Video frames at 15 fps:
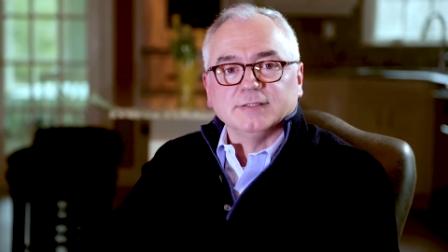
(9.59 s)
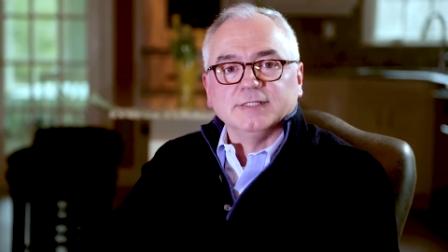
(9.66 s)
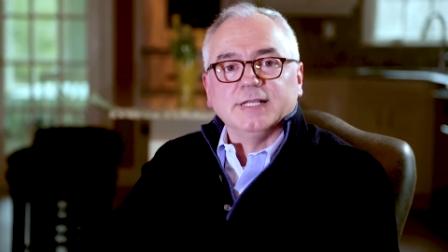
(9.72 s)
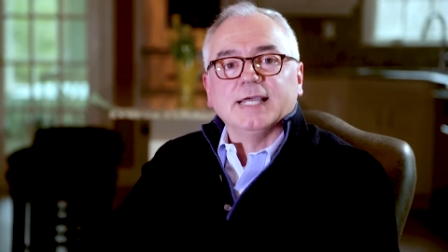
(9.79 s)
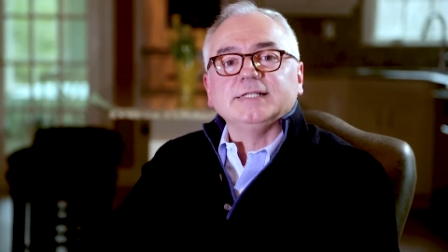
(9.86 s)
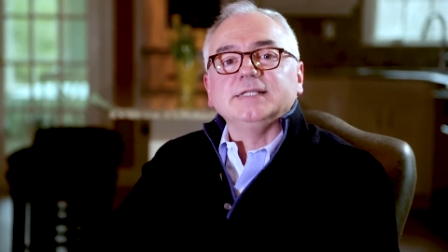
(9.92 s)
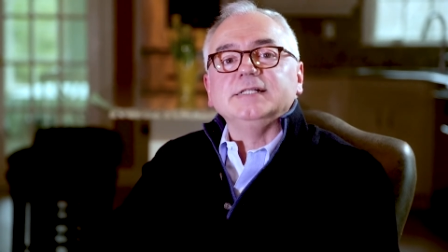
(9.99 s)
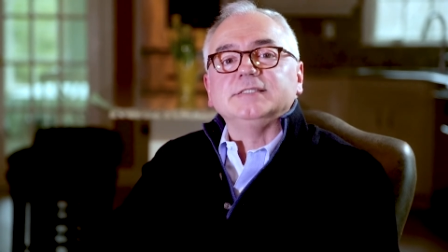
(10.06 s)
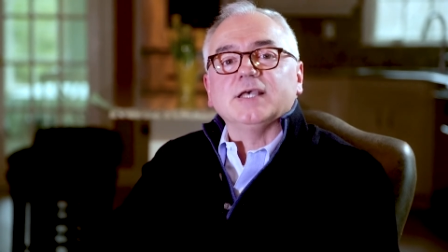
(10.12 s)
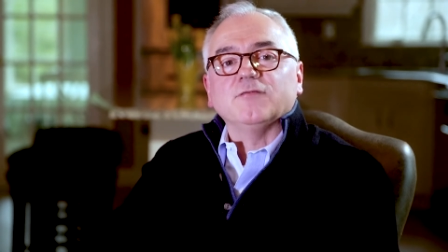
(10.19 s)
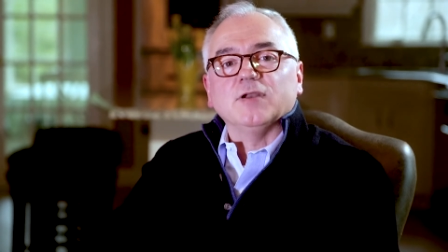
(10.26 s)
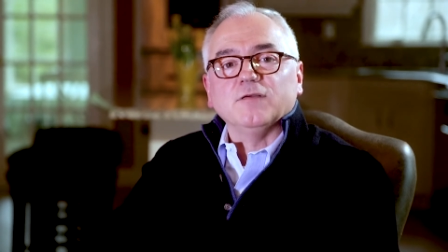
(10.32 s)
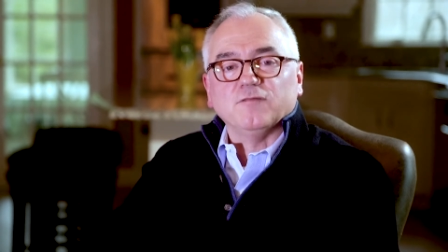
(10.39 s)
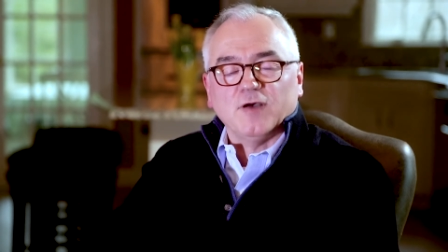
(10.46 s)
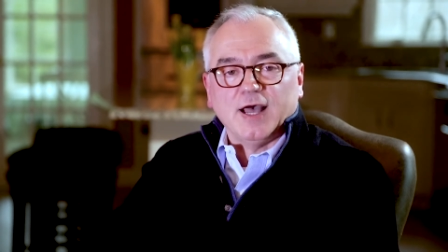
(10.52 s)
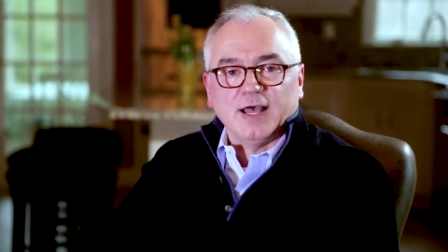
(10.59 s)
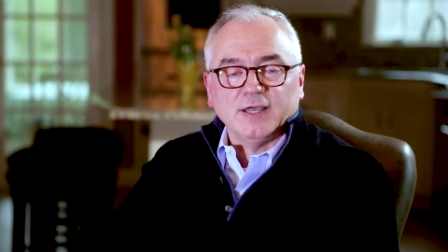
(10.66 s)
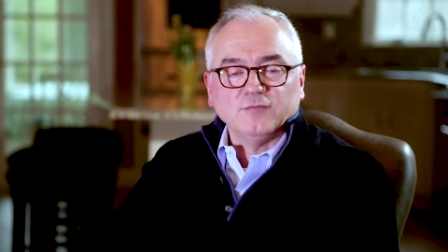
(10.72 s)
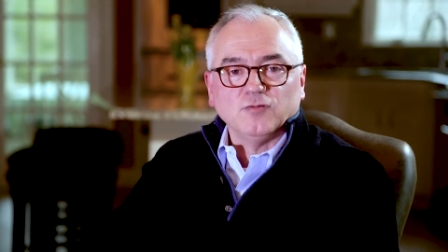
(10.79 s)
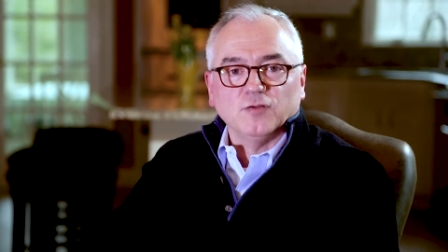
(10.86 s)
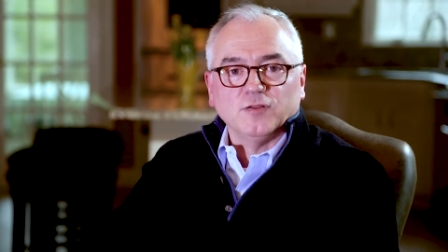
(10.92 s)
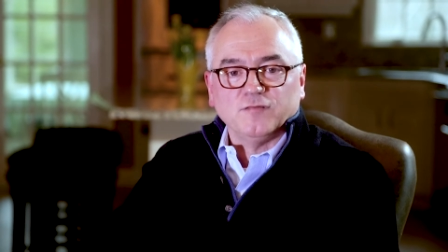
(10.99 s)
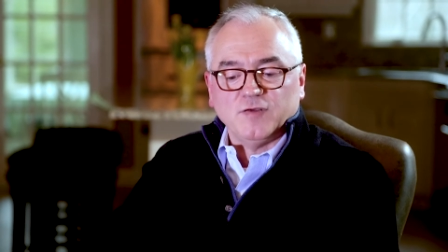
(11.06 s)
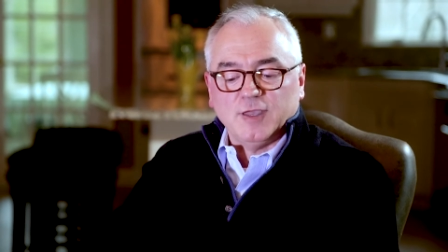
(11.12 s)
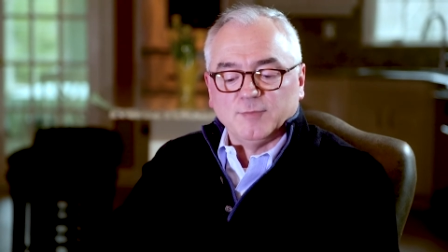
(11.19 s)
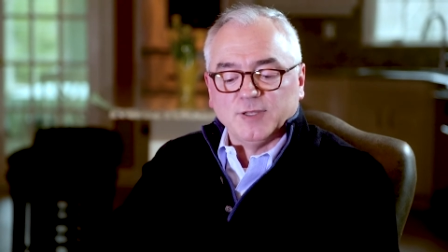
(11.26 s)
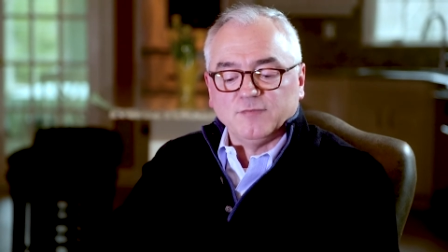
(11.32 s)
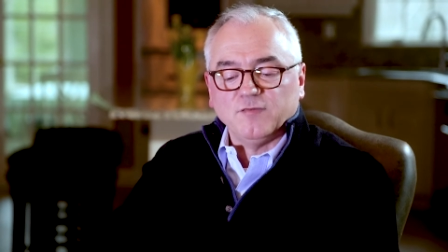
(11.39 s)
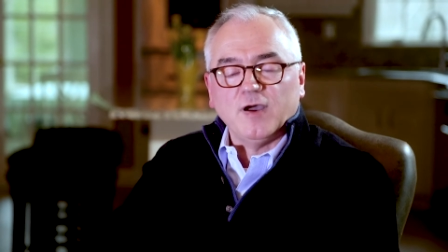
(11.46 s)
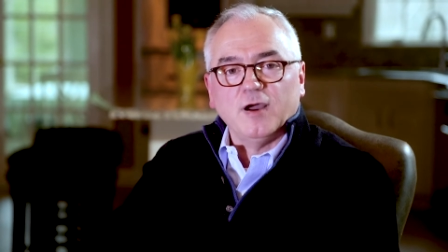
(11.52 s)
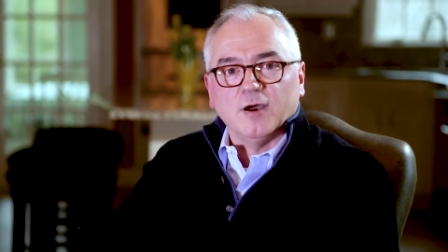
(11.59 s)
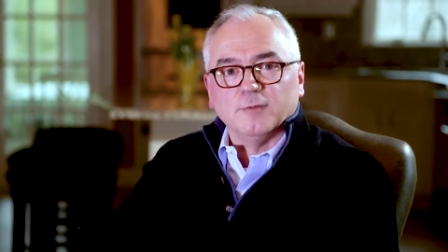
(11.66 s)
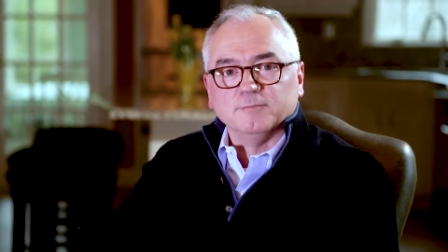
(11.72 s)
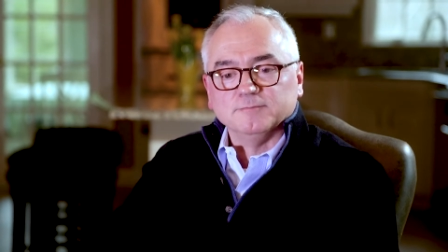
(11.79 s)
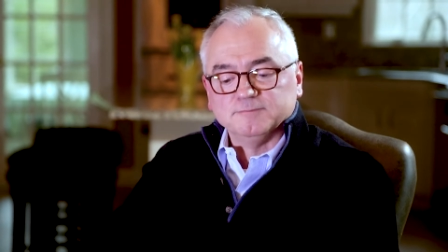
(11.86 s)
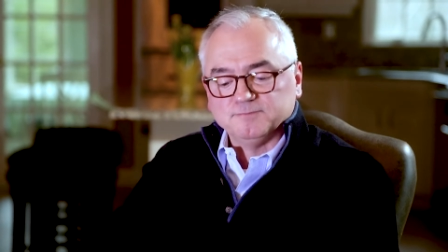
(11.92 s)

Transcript: in 1975 on the family farm.